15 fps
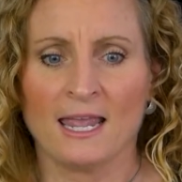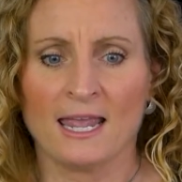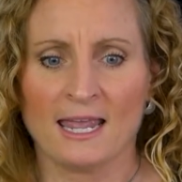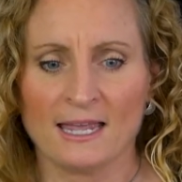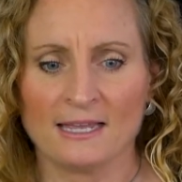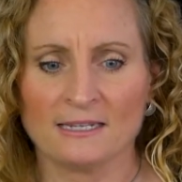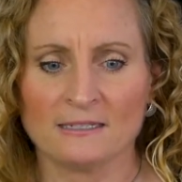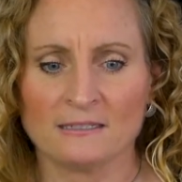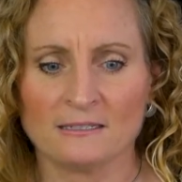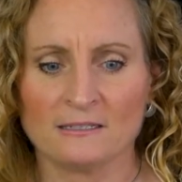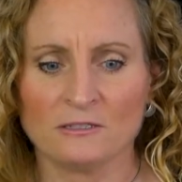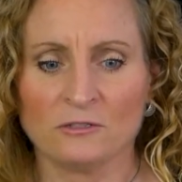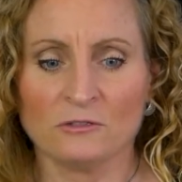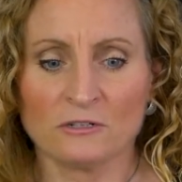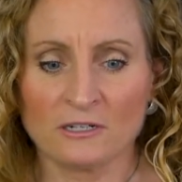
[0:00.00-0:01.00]
and
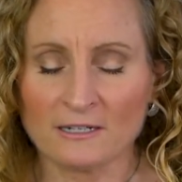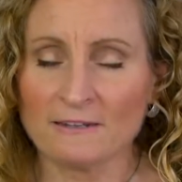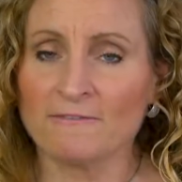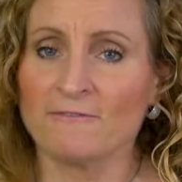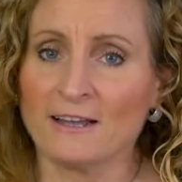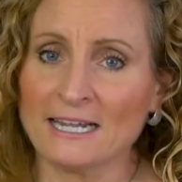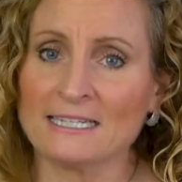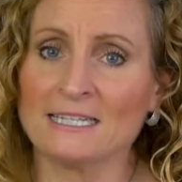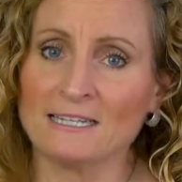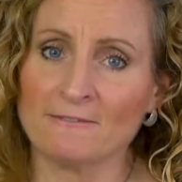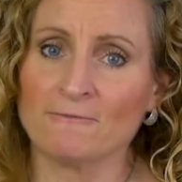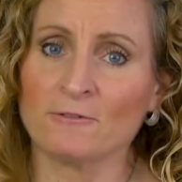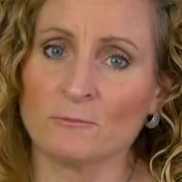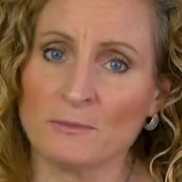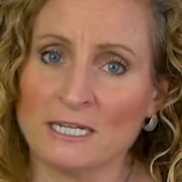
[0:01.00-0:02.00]
you're gonna find the
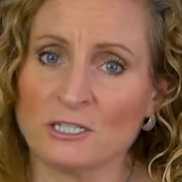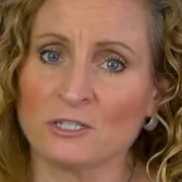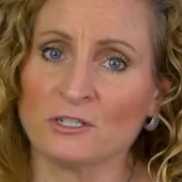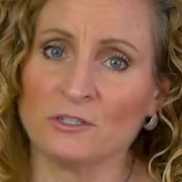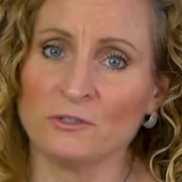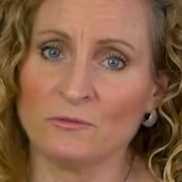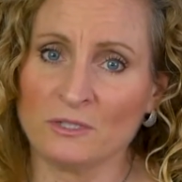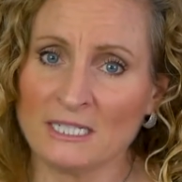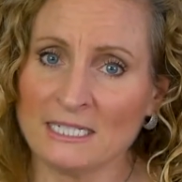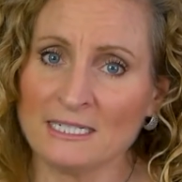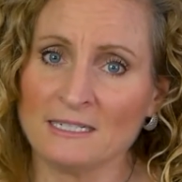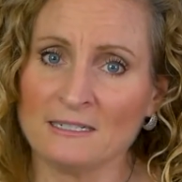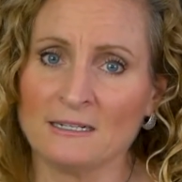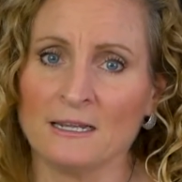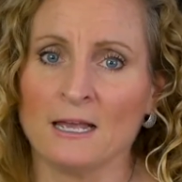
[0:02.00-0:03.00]
information you
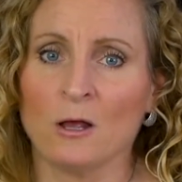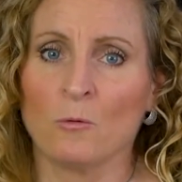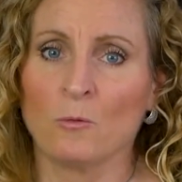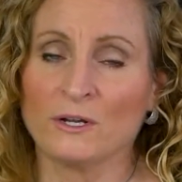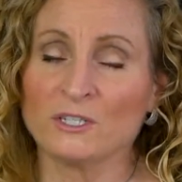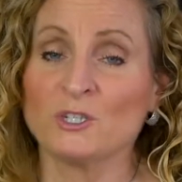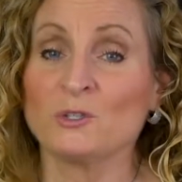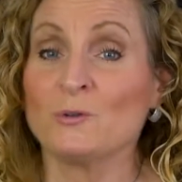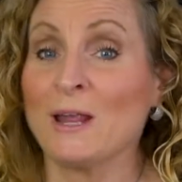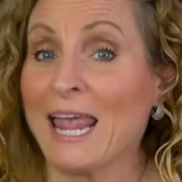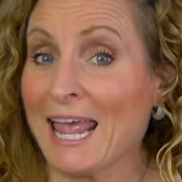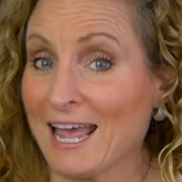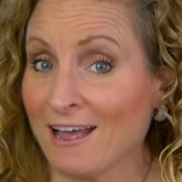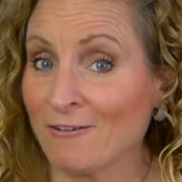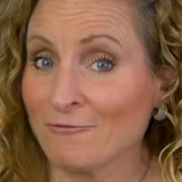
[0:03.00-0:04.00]
need. Once you
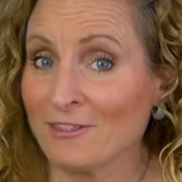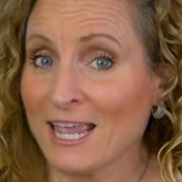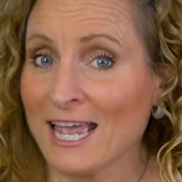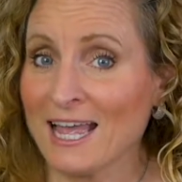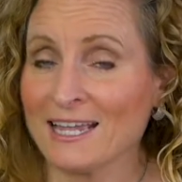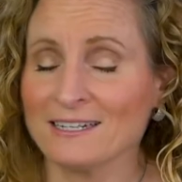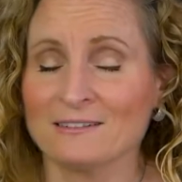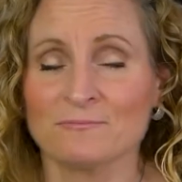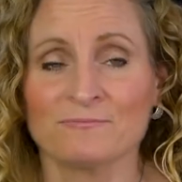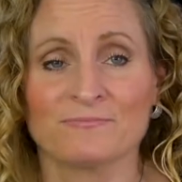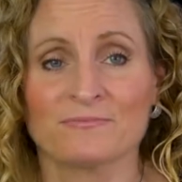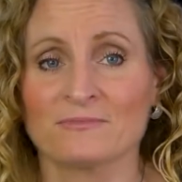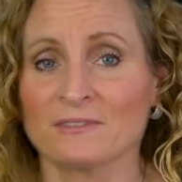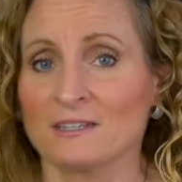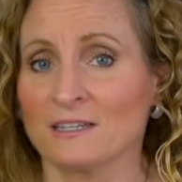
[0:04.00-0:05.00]
have that,
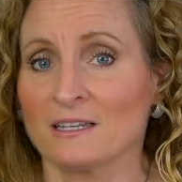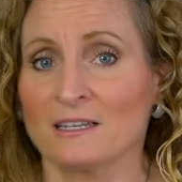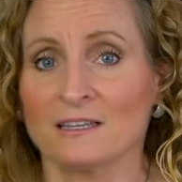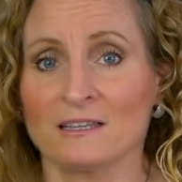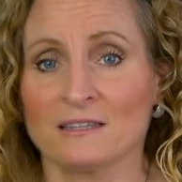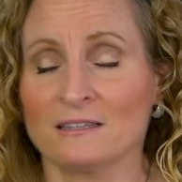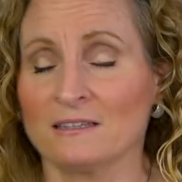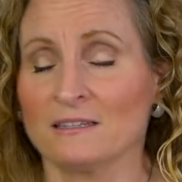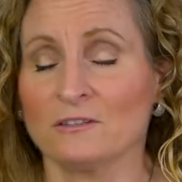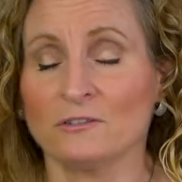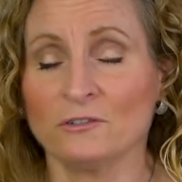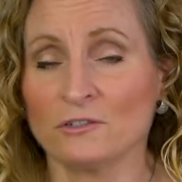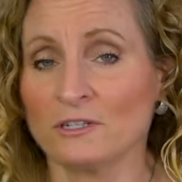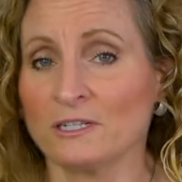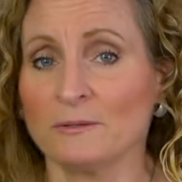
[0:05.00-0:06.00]

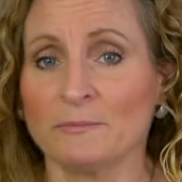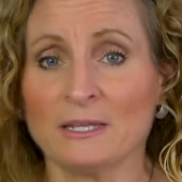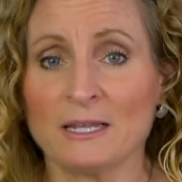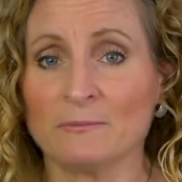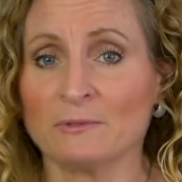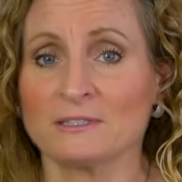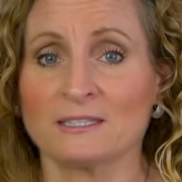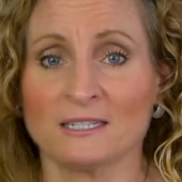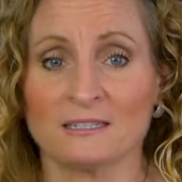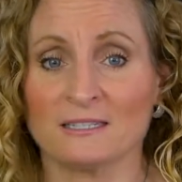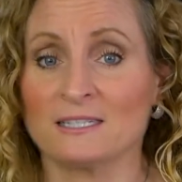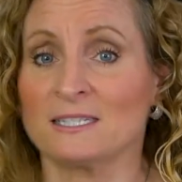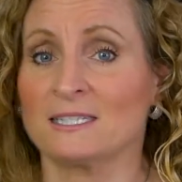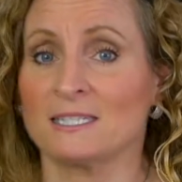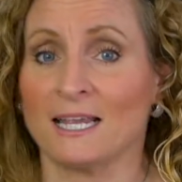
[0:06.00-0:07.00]
you're going to be able to
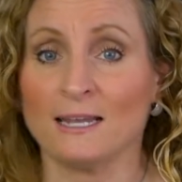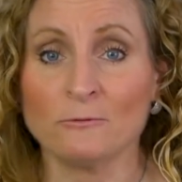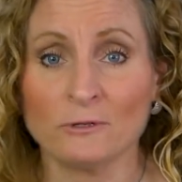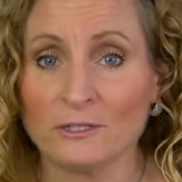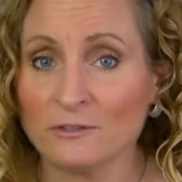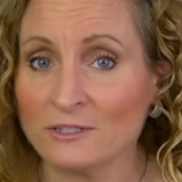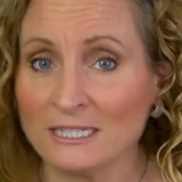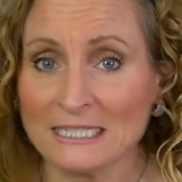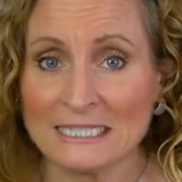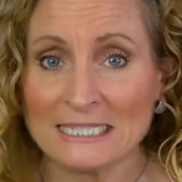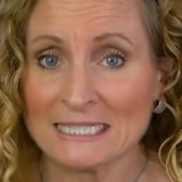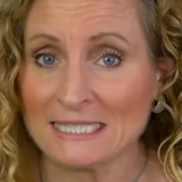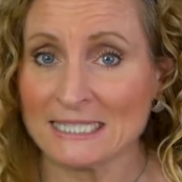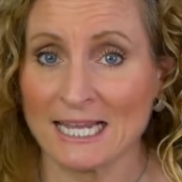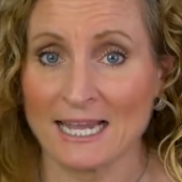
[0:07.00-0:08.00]
say what you need
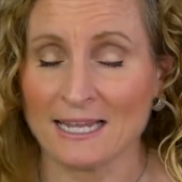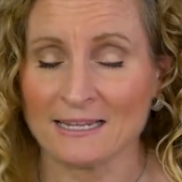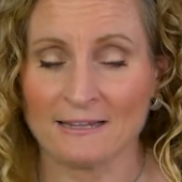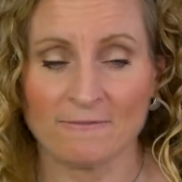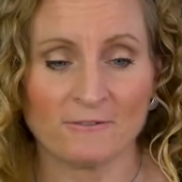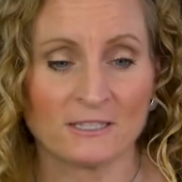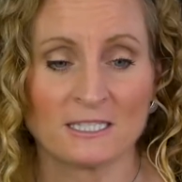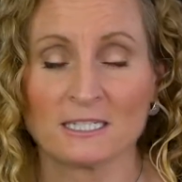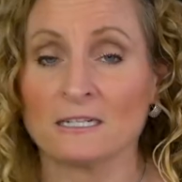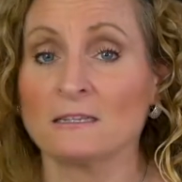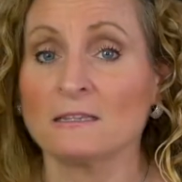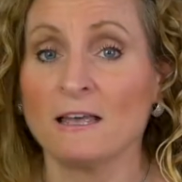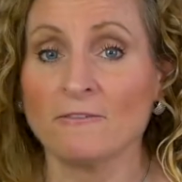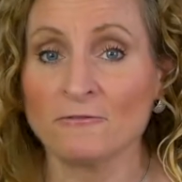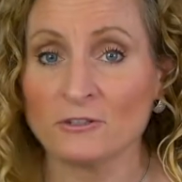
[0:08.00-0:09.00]
to say. If it's in a
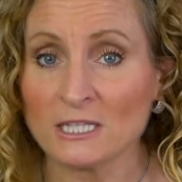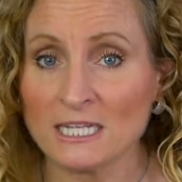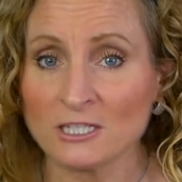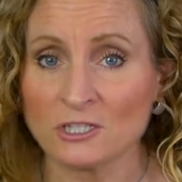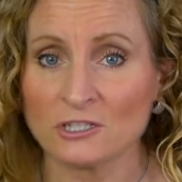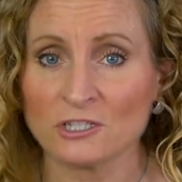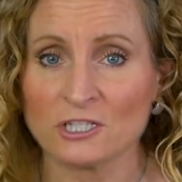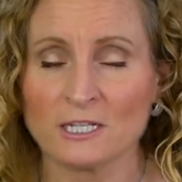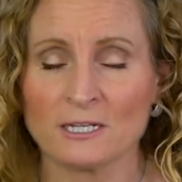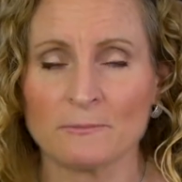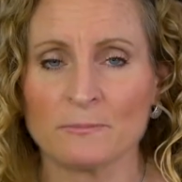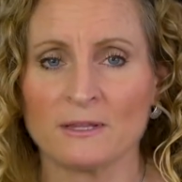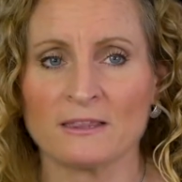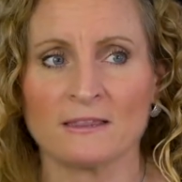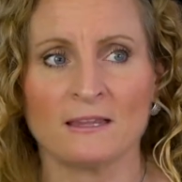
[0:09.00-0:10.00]
love
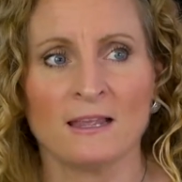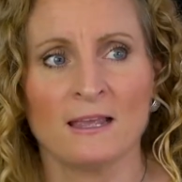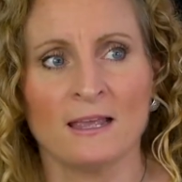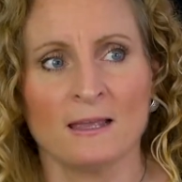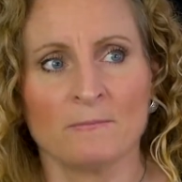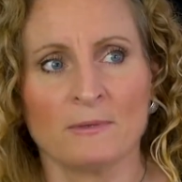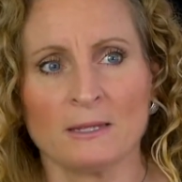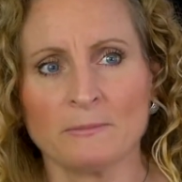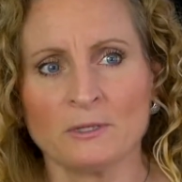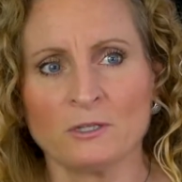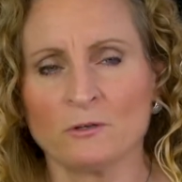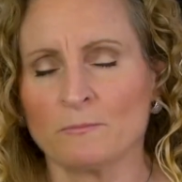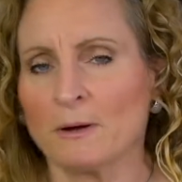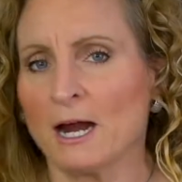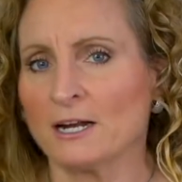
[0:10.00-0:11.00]
relationship and maybe
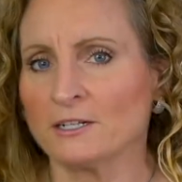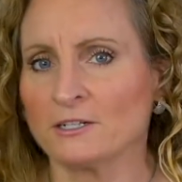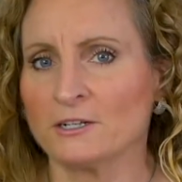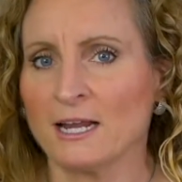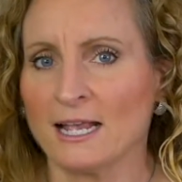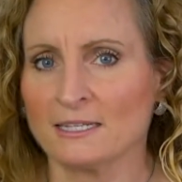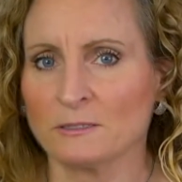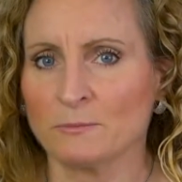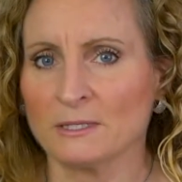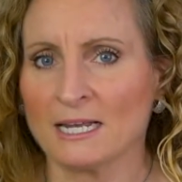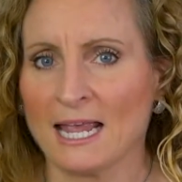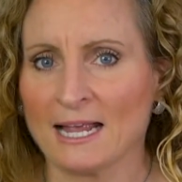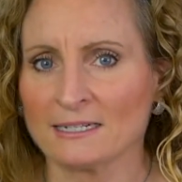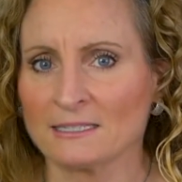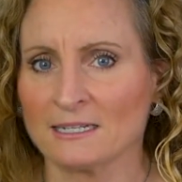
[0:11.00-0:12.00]
your partner has been
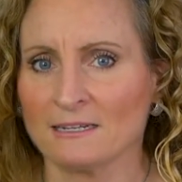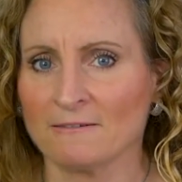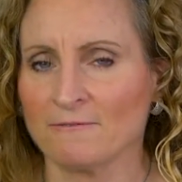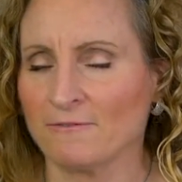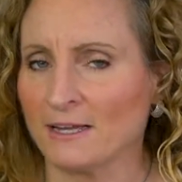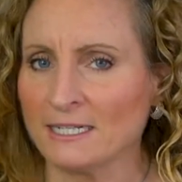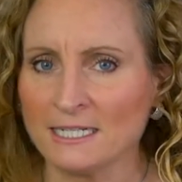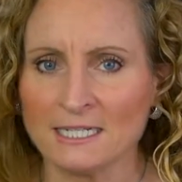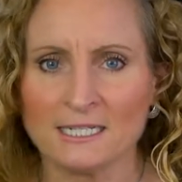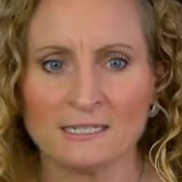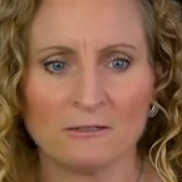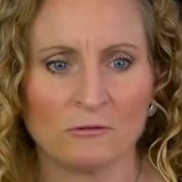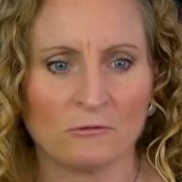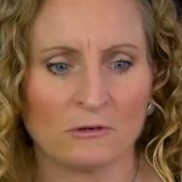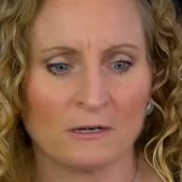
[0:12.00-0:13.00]
acting
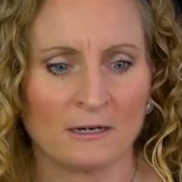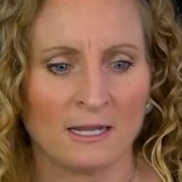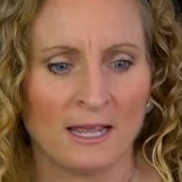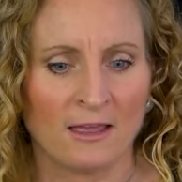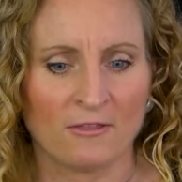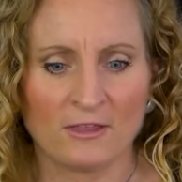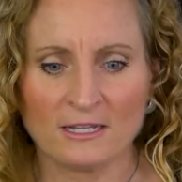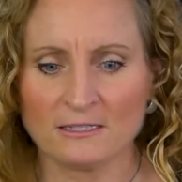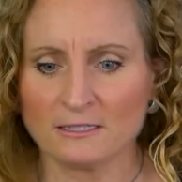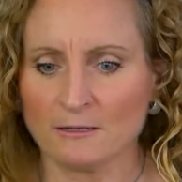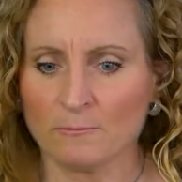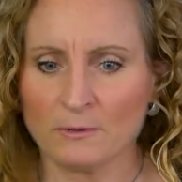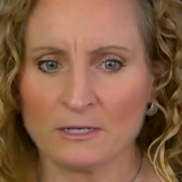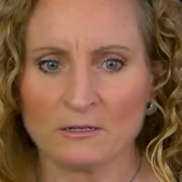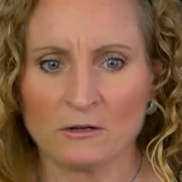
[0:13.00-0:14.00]
funny, or things
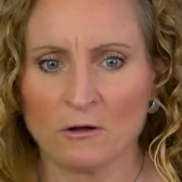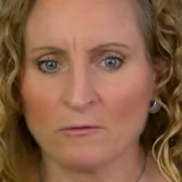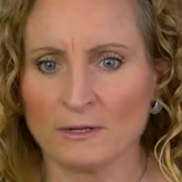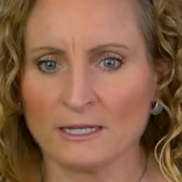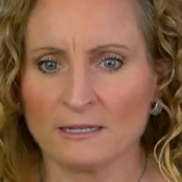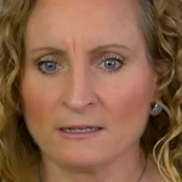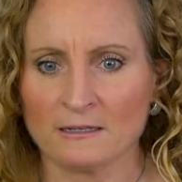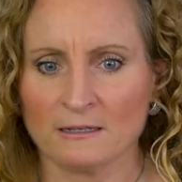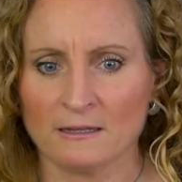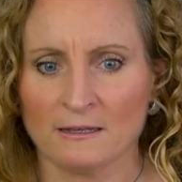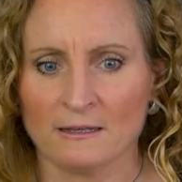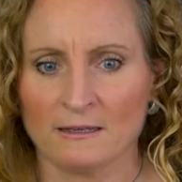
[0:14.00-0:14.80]
have been going